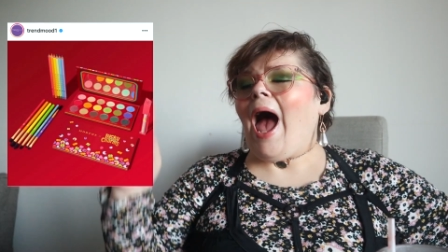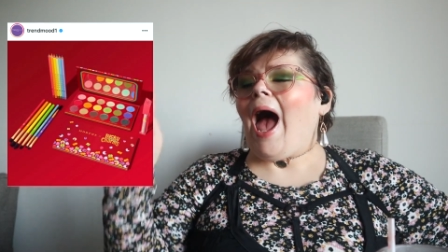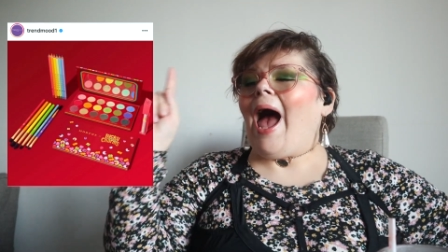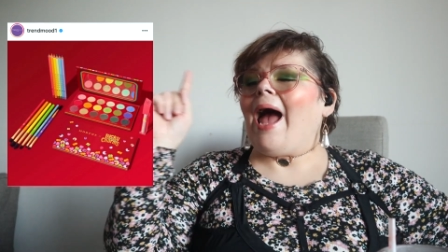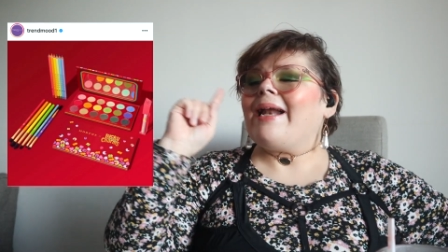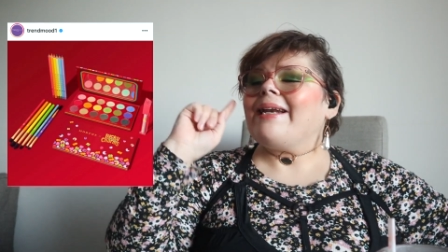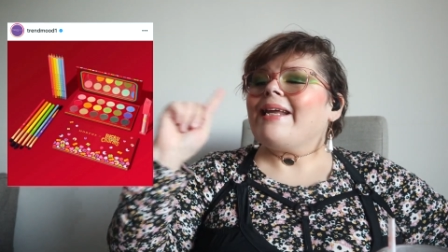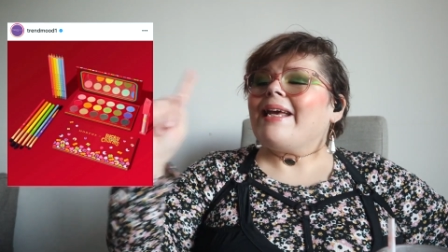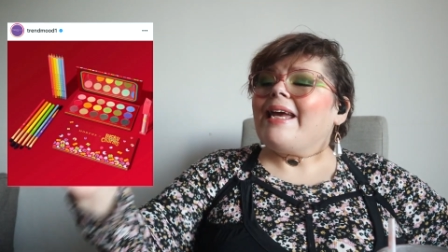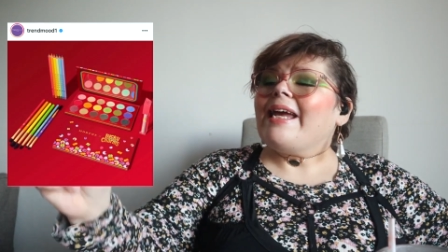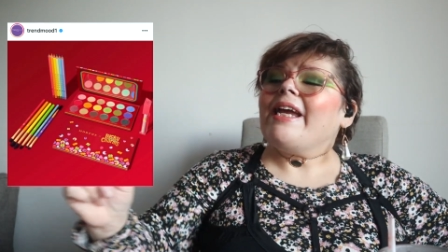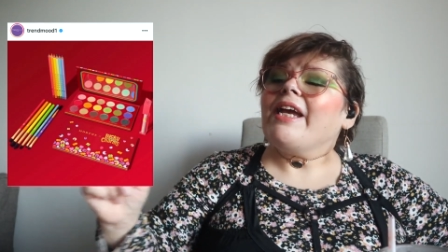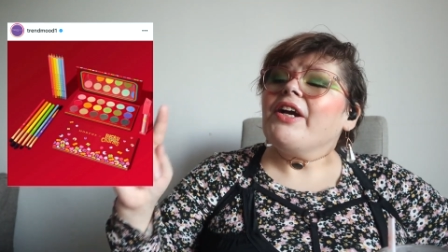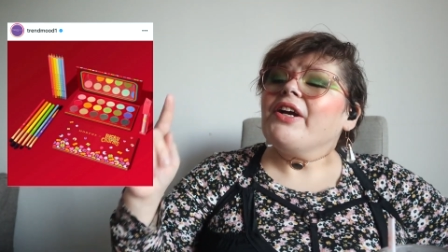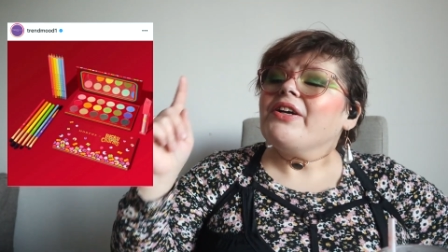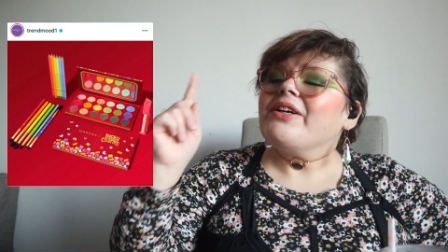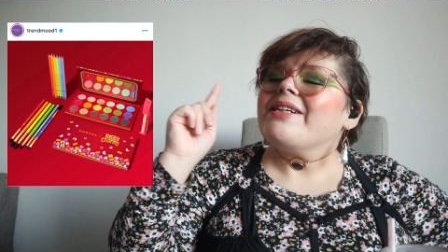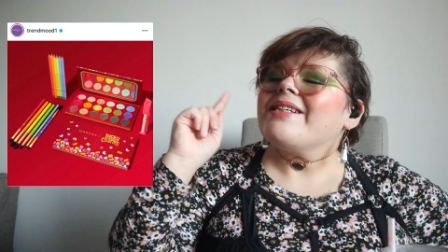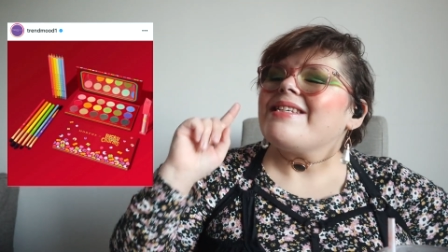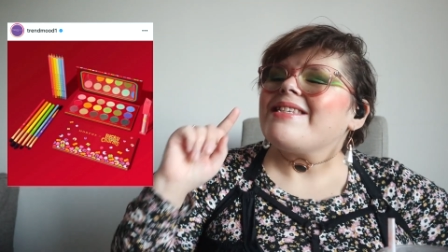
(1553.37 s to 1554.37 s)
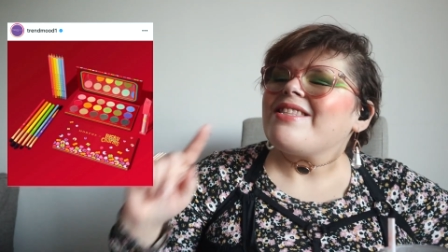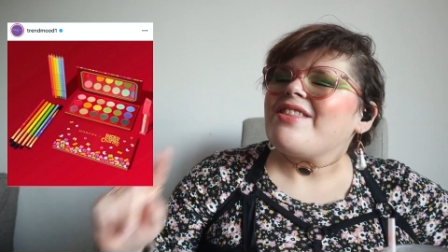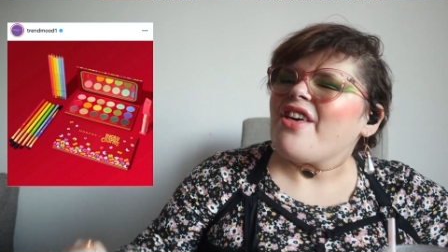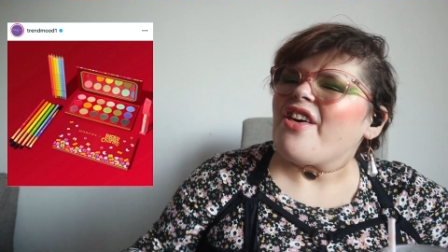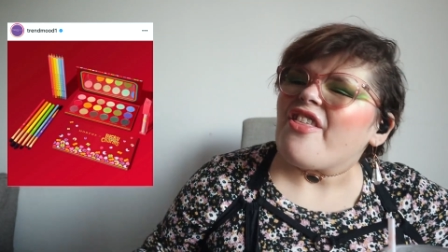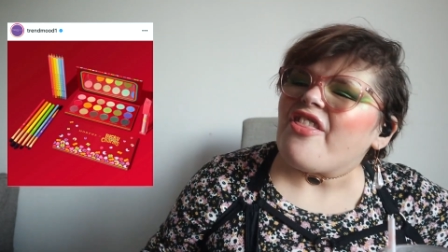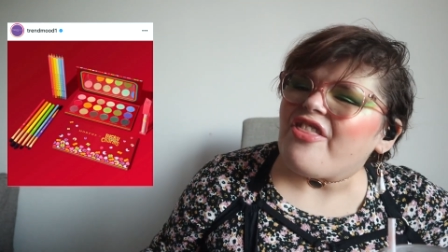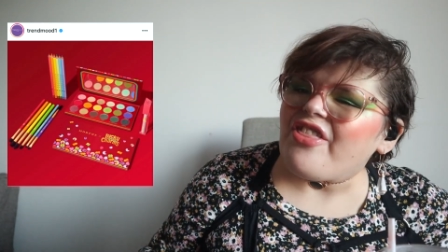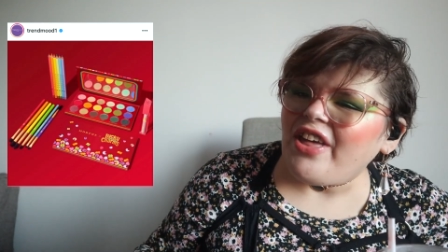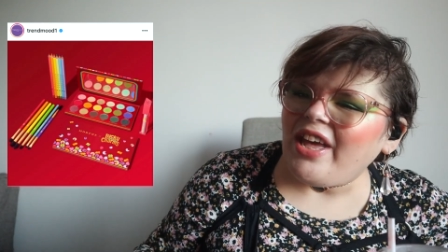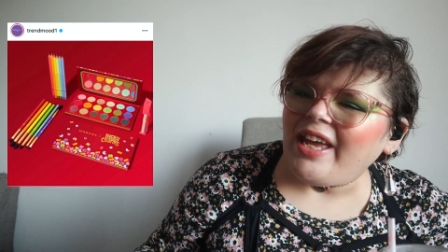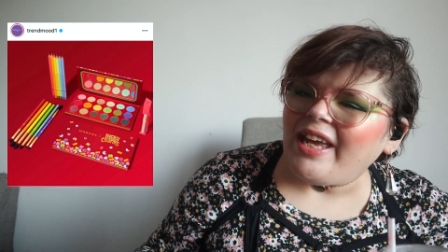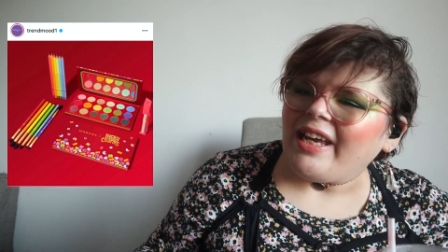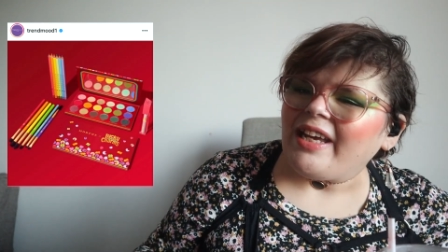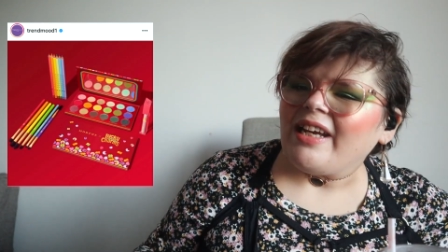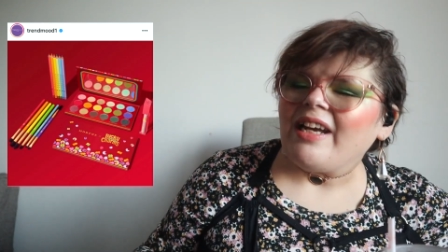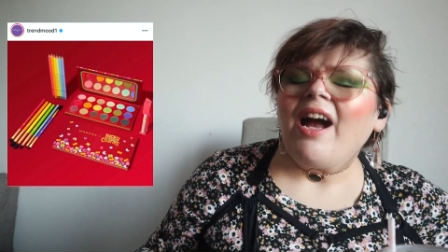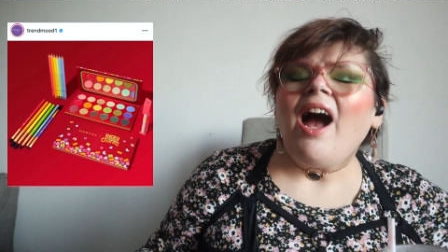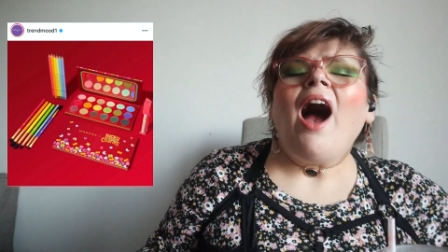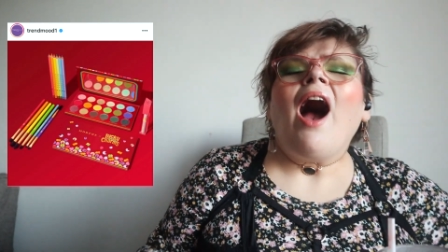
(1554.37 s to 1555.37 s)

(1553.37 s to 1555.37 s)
And here is the thing.